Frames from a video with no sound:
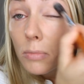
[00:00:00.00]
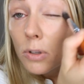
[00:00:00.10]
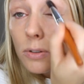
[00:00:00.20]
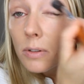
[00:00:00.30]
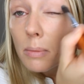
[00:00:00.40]

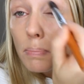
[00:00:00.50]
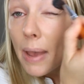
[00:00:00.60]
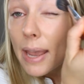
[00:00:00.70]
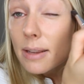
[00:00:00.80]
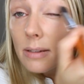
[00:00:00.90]
use as a
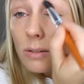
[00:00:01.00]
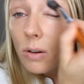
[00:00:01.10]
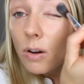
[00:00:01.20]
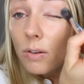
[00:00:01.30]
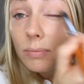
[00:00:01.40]

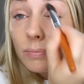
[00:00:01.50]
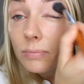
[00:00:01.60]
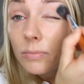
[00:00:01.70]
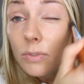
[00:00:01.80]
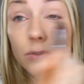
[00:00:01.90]
base
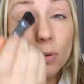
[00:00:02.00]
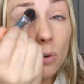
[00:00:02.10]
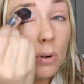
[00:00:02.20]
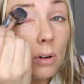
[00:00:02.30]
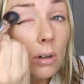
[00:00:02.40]

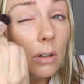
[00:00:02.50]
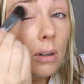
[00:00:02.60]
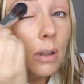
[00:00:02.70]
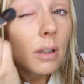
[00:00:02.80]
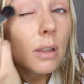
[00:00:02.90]
for
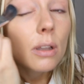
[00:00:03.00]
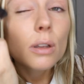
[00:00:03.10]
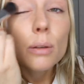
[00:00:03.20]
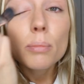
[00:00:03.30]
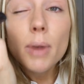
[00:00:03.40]

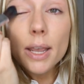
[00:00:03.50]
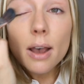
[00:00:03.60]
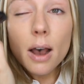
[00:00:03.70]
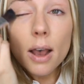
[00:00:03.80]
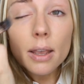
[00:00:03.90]
my
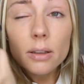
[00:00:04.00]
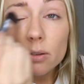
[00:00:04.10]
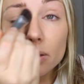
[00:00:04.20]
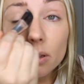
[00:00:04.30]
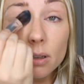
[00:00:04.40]

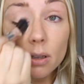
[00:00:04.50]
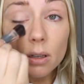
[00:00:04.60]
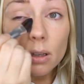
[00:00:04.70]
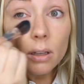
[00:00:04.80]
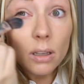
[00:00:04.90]
eyes,
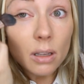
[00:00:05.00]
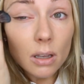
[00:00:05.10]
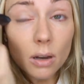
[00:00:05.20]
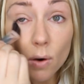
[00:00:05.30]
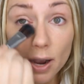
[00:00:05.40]

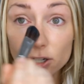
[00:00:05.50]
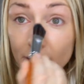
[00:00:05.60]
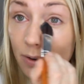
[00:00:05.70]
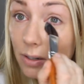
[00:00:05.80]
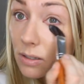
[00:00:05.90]
or
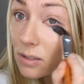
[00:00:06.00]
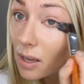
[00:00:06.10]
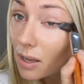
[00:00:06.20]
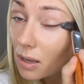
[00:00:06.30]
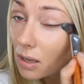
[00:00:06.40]
eyeshadow I should say.